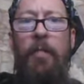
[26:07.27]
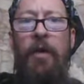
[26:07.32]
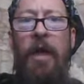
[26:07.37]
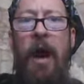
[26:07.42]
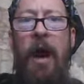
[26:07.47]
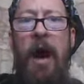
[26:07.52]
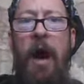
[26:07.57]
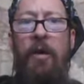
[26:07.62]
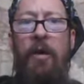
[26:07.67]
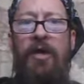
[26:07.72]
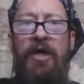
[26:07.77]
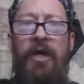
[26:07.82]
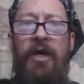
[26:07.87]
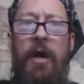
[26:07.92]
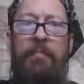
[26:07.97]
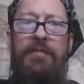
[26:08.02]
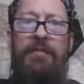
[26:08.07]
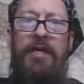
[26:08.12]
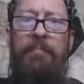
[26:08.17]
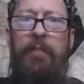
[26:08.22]
but how can
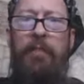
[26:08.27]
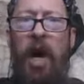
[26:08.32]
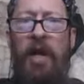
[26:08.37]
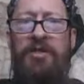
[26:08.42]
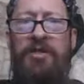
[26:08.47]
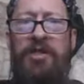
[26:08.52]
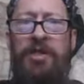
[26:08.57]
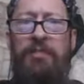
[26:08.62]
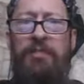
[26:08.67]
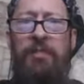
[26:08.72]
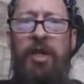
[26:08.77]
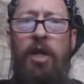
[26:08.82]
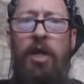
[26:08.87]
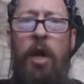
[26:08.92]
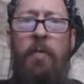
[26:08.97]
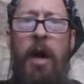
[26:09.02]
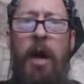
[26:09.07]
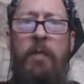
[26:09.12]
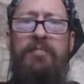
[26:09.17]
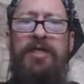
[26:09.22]
empty boxes
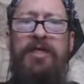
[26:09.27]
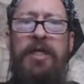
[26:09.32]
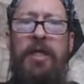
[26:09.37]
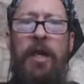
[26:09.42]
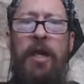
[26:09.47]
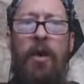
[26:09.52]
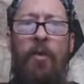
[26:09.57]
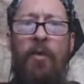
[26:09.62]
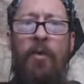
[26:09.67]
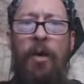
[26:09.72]
become empty